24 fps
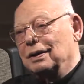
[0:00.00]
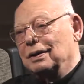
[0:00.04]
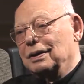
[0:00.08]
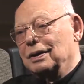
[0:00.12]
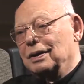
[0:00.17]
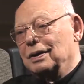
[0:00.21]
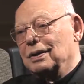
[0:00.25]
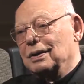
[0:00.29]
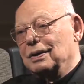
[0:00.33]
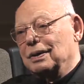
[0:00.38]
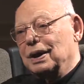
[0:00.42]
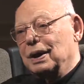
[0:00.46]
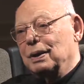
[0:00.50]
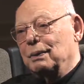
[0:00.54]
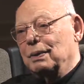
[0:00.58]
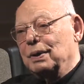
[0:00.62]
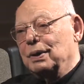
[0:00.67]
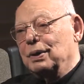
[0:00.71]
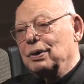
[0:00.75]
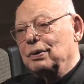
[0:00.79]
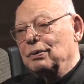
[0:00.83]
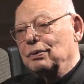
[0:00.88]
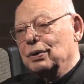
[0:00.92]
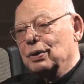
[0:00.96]
they
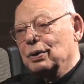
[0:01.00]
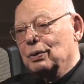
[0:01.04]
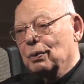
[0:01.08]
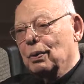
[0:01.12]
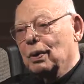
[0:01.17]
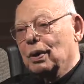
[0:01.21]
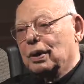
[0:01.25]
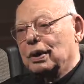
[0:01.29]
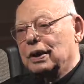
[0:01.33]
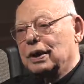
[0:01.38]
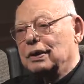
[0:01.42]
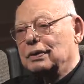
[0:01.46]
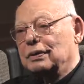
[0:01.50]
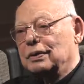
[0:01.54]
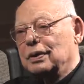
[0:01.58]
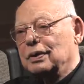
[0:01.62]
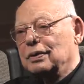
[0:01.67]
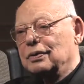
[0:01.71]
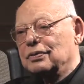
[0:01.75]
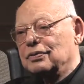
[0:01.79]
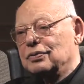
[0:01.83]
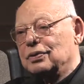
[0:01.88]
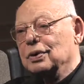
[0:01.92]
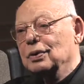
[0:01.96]
would do their work at
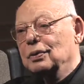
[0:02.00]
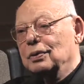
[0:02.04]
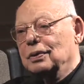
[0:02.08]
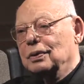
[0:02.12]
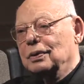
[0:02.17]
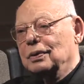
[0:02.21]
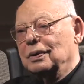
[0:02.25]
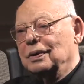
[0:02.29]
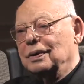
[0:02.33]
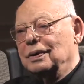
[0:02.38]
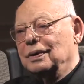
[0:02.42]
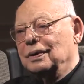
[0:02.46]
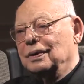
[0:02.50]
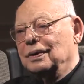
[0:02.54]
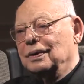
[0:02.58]
the school.